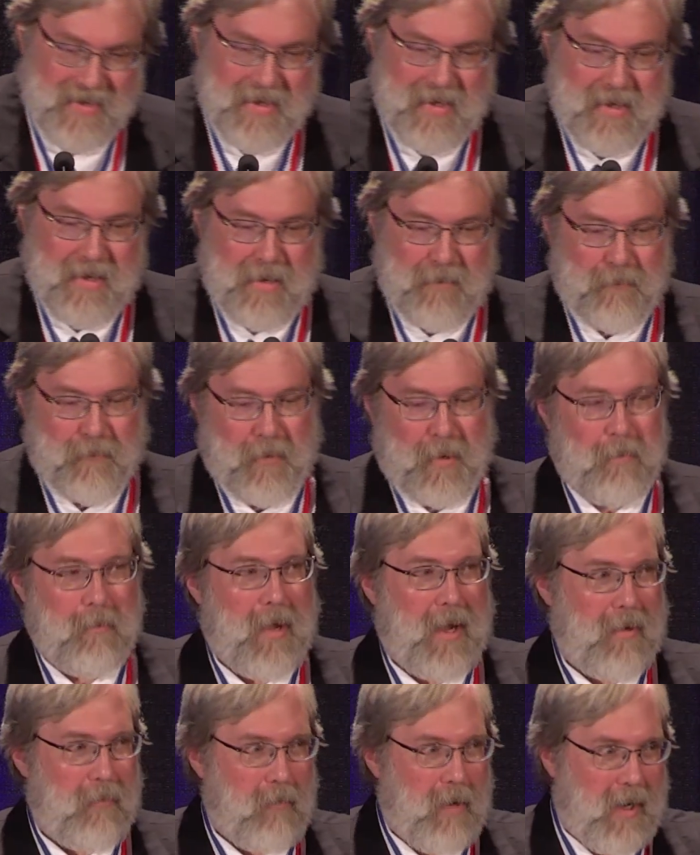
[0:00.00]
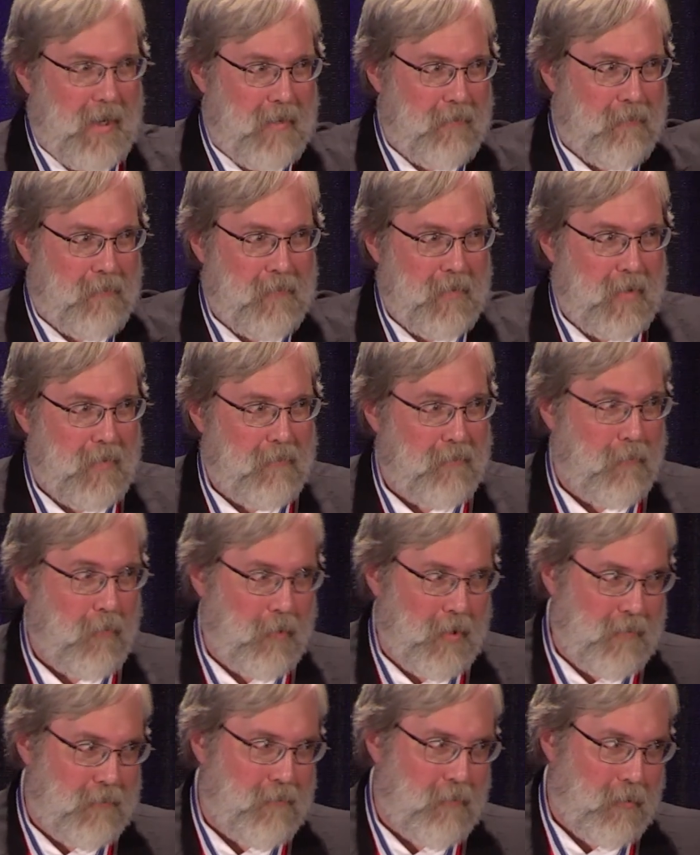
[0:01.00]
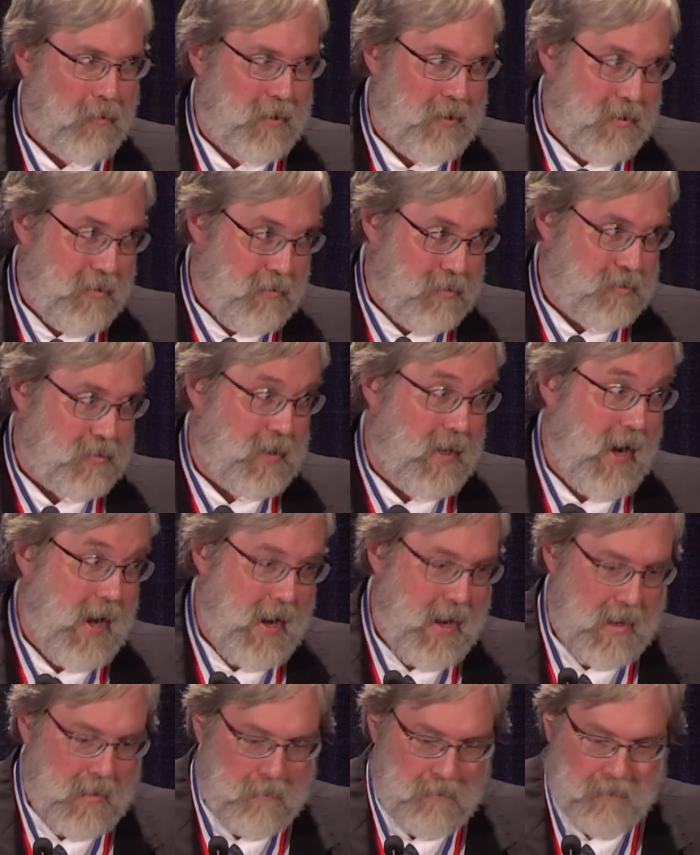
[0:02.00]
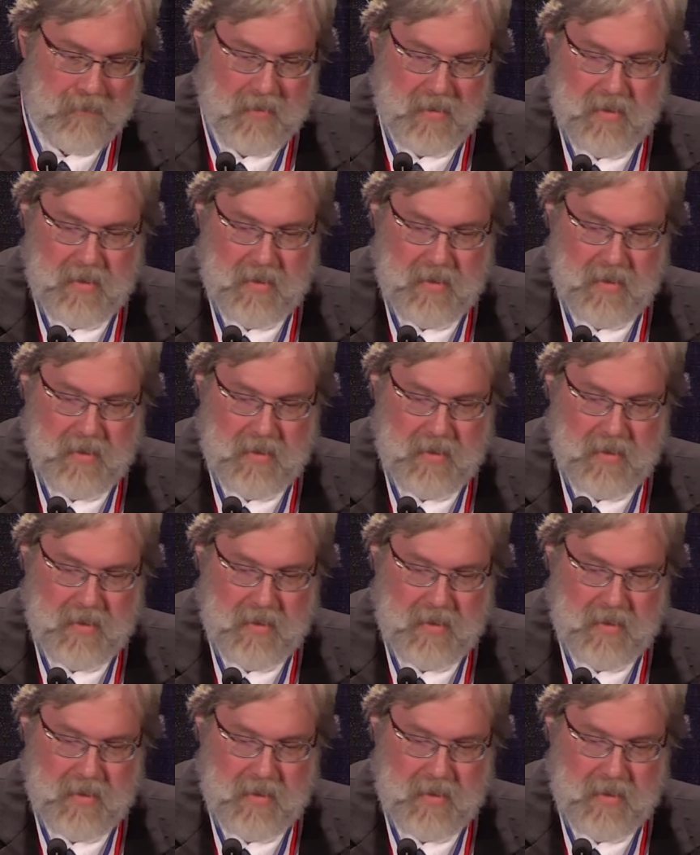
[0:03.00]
From my wife of 44 years, Cam,